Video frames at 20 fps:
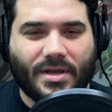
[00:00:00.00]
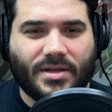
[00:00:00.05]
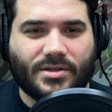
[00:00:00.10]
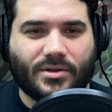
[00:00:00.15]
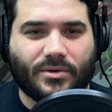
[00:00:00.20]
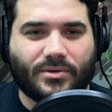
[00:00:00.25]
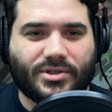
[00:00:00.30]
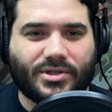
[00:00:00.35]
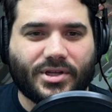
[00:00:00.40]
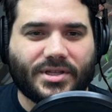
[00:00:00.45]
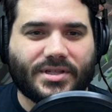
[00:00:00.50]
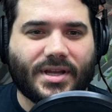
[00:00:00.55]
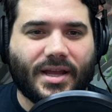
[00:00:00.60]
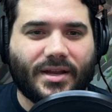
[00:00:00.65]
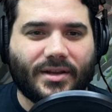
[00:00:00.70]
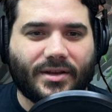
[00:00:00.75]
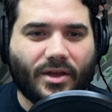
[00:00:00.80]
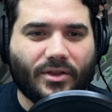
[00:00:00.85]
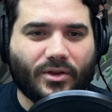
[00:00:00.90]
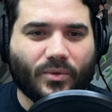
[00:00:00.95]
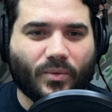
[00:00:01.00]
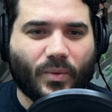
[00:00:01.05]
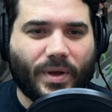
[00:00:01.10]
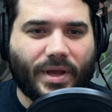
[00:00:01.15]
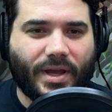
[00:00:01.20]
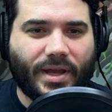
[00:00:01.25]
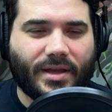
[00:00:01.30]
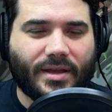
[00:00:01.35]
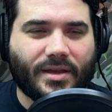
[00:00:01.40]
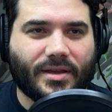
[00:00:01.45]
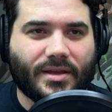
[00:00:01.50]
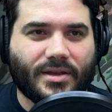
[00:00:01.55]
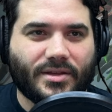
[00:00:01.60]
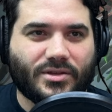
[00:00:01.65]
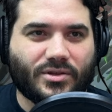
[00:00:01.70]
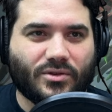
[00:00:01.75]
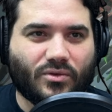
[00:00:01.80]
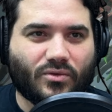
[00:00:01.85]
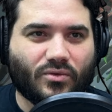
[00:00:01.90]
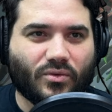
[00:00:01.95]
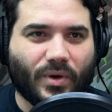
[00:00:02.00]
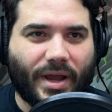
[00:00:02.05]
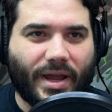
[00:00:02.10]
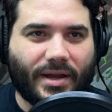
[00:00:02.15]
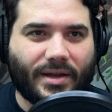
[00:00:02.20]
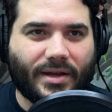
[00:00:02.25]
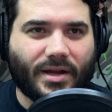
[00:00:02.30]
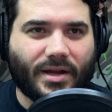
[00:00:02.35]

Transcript: So just another way to grant